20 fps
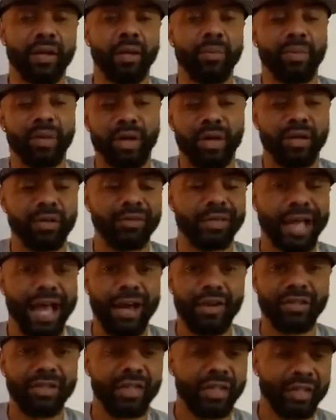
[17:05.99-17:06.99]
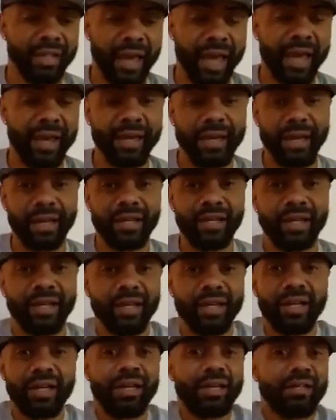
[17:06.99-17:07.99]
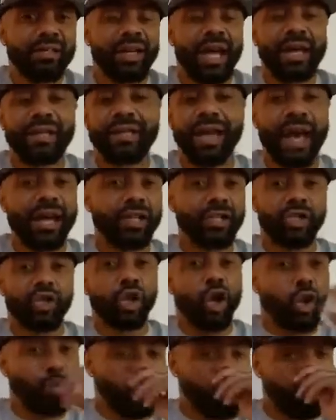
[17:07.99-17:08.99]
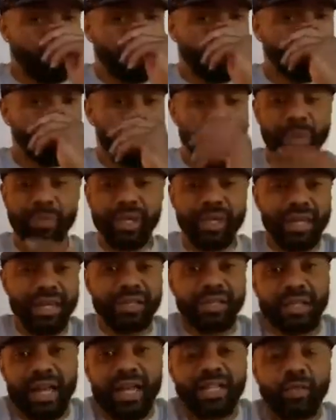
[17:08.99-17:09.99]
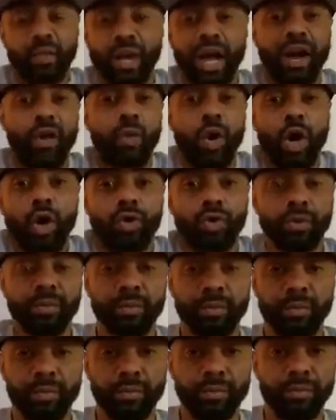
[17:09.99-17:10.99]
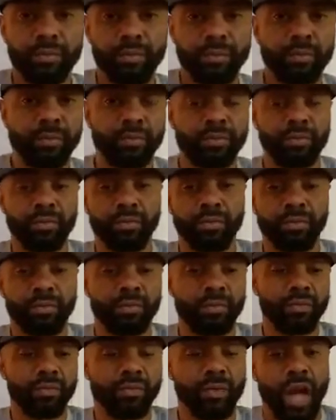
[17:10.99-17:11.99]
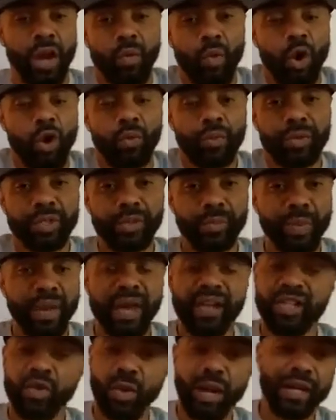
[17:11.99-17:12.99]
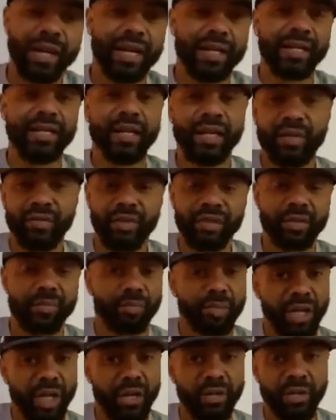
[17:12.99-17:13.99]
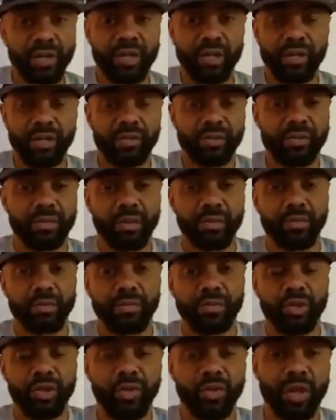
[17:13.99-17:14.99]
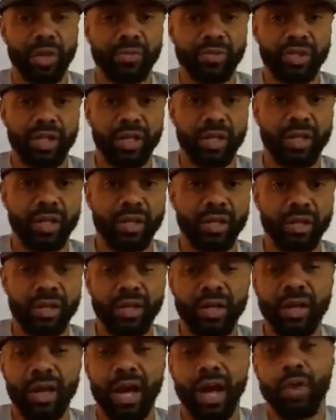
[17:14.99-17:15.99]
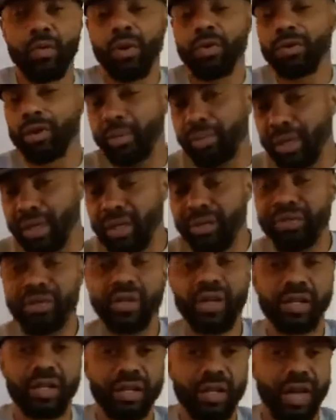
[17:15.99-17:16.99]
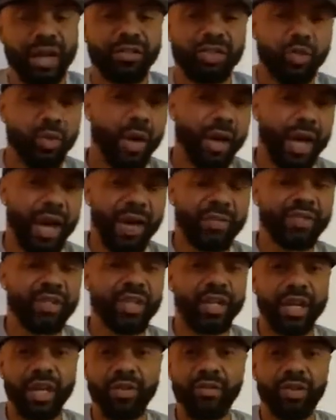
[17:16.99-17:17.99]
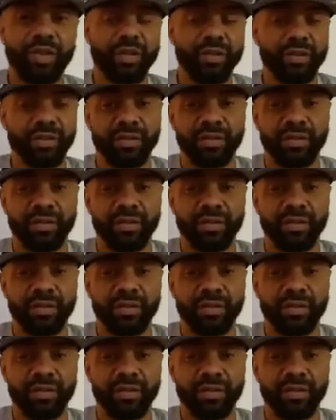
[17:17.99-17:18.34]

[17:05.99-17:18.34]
But out the gate, I gotta start with respect because that's what I want. I want respect, so I gotta give it, period. You know what I'm saying? I want the benefit of the doubt, so I have to give it.